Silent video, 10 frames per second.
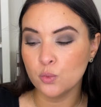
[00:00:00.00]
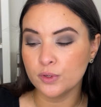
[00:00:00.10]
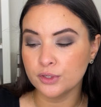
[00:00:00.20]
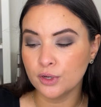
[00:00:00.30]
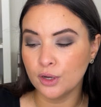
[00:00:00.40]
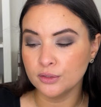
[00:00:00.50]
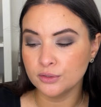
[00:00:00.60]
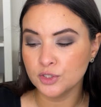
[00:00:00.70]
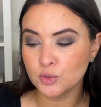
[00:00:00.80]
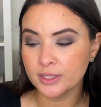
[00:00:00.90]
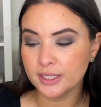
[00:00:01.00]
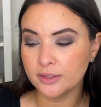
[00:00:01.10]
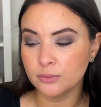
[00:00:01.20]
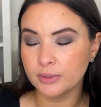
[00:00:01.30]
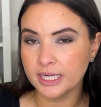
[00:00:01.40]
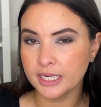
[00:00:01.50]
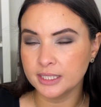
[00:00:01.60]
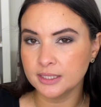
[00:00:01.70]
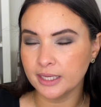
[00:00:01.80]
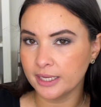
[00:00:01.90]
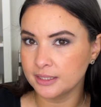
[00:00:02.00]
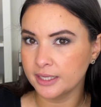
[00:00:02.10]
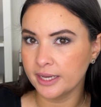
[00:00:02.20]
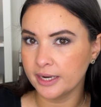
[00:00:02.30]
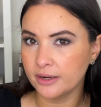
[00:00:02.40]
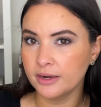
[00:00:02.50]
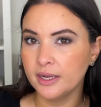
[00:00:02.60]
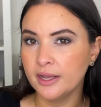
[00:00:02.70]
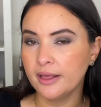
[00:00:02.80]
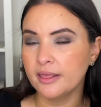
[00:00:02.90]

with concentrated radiance and care.